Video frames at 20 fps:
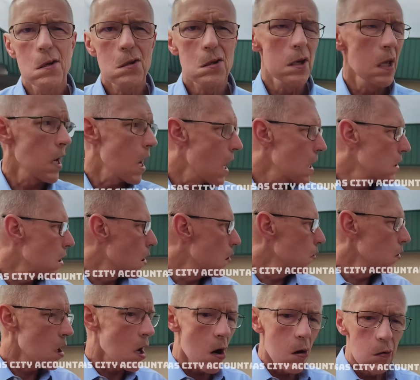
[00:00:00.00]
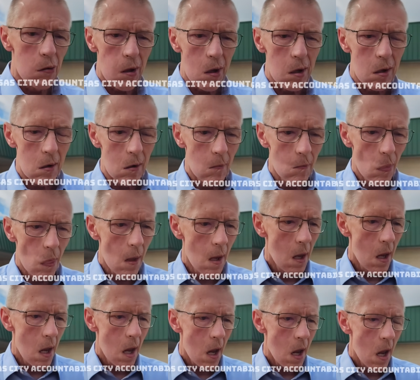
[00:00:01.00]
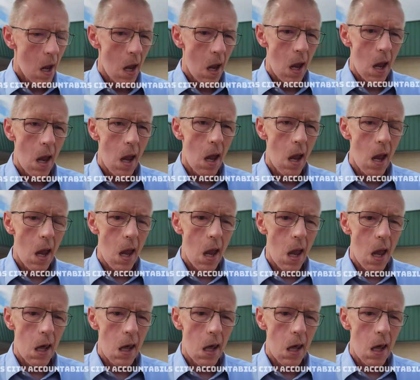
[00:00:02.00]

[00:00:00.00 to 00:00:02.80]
Well, I go on break here.